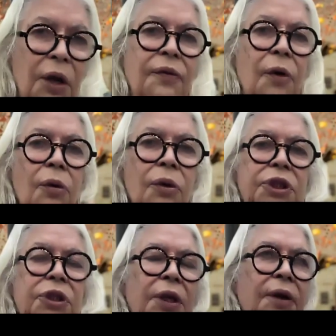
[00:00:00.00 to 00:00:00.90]
And of
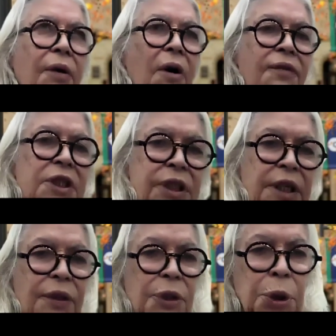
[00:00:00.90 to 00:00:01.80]
course, you know,
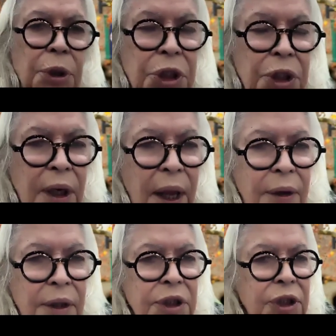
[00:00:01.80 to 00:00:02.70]
obviously the traditional
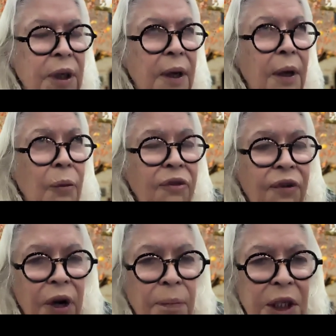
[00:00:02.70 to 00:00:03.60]
owners were
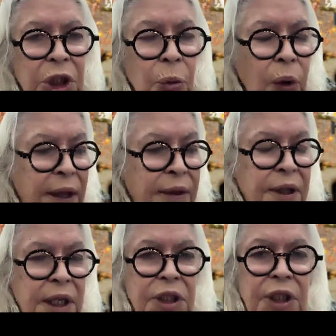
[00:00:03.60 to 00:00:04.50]
very much aware that
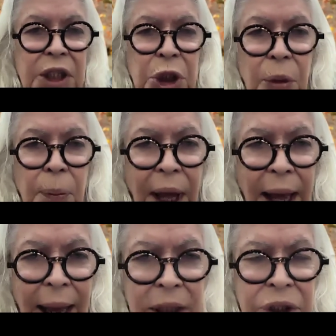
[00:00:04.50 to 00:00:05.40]
these national
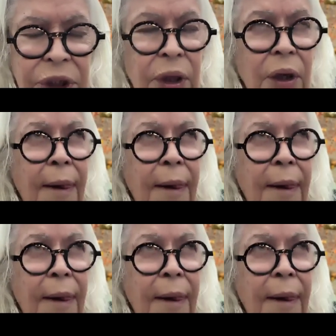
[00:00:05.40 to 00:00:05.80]
parks